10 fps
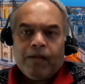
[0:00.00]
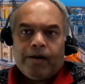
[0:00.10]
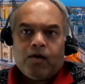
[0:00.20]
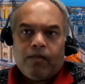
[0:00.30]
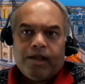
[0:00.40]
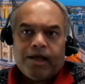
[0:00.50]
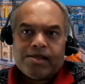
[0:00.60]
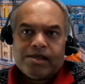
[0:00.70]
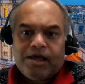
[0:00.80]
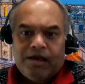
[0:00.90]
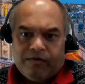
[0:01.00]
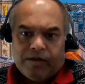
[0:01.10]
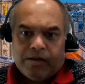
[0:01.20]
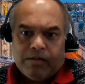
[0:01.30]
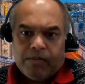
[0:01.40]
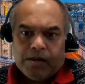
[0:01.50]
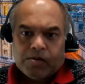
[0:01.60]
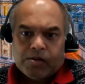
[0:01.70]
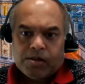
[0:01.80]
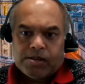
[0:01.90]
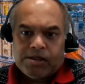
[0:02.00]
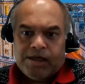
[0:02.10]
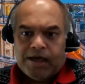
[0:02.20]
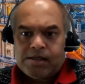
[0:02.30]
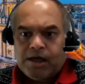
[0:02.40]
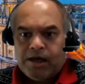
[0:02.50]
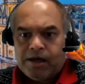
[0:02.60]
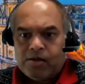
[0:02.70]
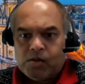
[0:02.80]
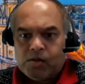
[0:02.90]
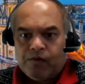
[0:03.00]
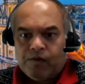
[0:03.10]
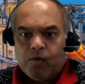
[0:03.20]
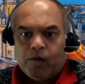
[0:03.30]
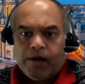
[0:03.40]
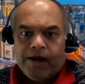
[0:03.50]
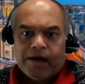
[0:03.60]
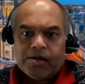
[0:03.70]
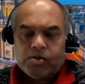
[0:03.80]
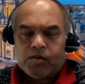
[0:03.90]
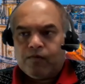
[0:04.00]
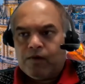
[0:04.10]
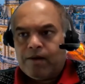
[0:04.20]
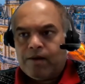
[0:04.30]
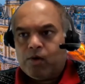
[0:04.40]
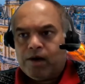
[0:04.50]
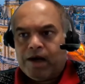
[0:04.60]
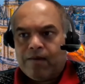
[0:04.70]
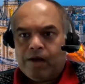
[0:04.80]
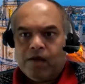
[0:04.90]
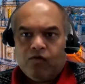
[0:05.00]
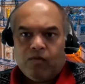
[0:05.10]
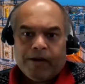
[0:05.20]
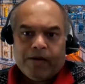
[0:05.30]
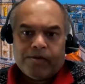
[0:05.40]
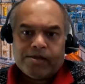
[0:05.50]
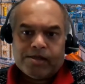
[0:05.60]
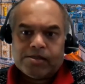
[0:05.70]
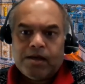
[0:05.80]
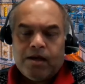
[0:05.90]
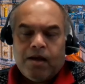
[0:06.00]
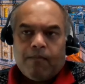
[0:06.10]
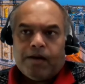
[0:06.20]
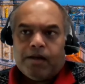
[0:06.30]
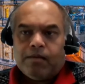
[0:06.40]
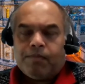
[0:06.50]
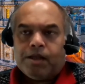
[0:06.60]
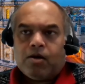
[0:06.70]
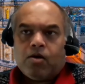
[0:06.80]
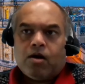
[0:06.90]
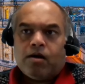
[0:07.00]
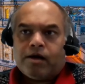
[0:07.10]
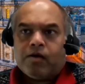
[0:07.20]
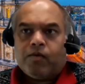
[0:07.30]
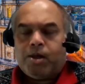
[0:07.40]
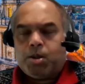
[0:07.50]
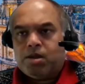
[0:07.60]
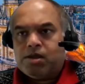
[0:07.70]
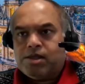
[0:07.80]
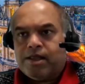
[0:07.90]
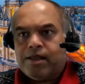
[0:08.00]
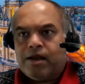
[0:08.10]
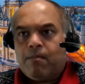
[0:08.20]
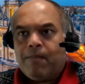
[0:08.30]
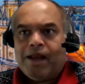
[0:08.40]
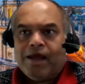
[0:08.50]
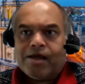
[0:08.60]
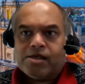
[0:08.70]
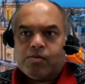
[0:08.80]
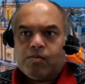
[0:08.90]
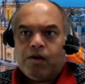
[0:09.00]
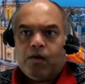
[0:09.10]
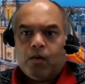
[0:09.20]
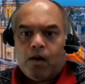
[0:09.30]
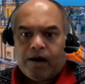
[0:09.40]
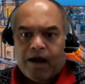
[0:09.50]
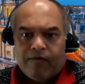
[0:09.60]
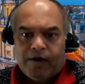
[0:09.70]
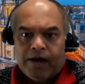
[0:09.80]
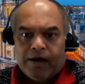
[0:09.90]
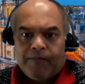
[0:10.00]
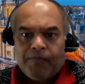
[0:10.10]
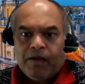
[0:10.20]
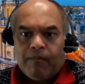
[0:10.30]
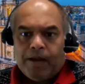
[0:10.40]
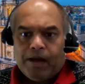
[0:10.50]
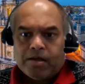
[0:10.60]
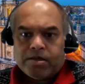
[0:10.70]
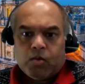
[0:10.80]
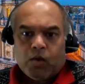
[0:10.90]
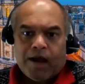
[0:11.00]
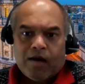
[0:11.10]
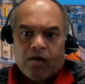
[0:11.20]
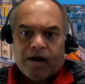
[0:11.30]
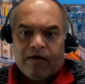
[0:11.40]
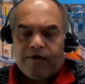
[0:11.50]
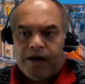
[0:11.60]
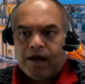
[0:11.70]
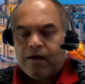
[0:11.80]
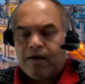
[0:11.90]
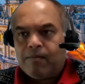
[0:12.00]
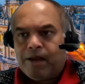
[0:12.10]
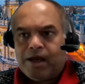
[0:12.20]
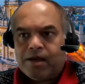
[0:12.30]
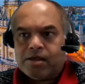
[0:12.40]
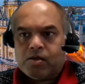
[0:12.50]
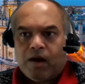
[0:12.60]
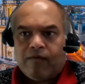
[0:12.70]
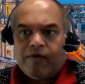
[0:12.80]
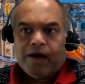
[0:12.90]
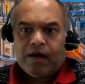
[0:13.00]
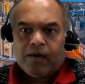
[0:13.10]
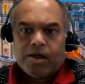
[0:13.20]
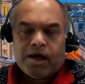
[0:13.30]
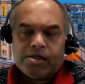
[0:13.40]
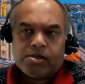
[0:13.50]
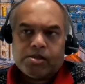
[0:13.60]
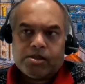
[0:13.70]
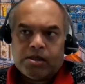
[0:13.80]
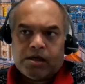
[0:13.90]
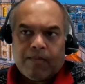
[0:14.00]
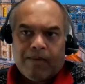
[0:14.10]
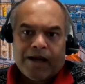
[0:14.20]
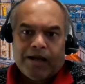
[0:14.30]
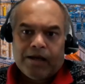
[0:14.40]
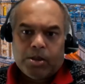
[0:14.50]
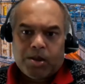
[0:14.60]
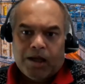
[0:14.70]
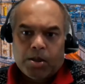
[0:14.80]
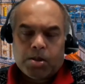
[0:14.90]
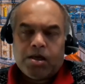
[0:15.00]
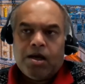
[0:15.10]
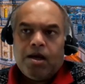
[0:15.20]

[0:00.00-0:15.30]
but to me that's a given, because yes, data is useful, more data is useful, and more data will give you better results. But the contra question is that there are many cases where you do not have data, many cases you cannot have data, in many cases you have data which has dramatically changed.